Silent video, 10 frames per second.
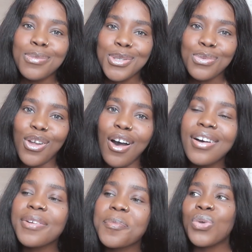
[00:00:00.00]
to be too
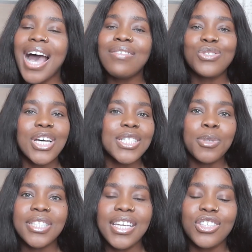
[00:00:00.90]
long, we have
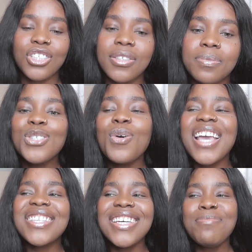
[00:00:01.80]
transportation. So
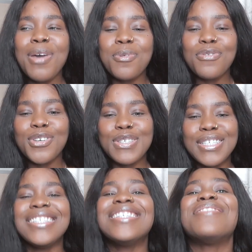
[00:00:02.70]
I said in my previous
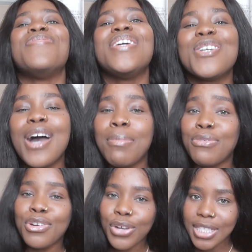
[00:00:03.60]
video
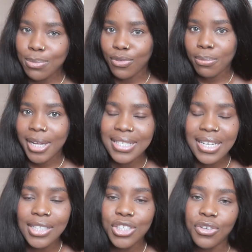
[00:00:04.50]
about regretting moving back to
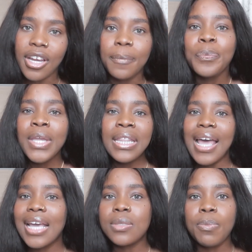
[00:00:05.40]
Nigeria
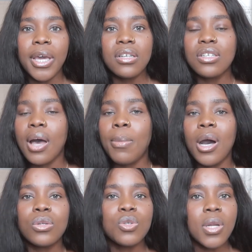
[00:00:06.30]
that I spend
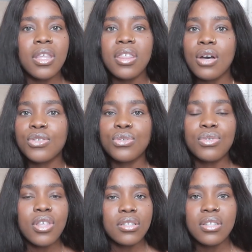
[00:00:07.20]
about 20,000
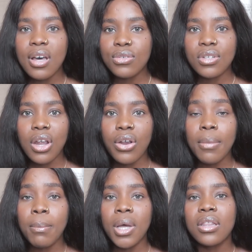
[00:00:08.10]
to 30,000
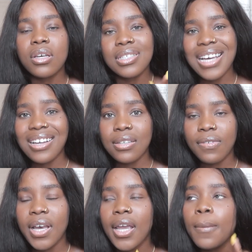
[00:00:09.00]
naira a month on
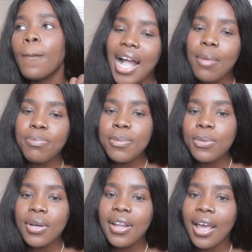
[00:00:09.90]
Taxify, and
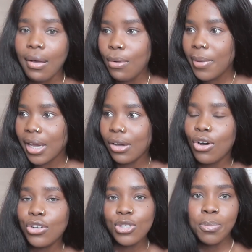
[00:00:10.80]
people were like, oh my
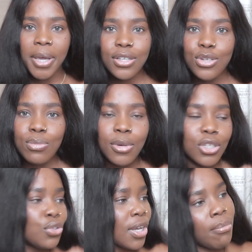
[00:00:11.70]
god, you spend too
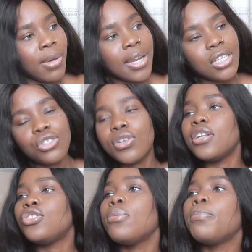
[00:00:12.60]
much, you can manage, you
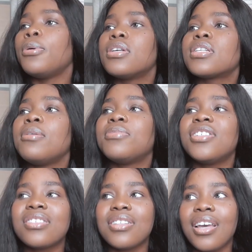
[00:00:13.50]
can jump bus. I'm
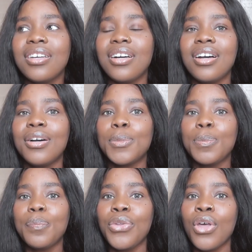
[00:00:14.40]
just like,
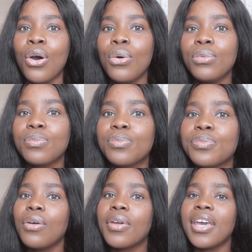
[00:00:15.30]
no.
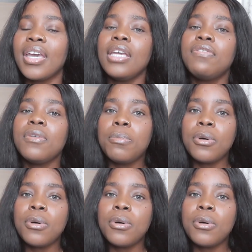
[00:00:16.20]
Okay, if the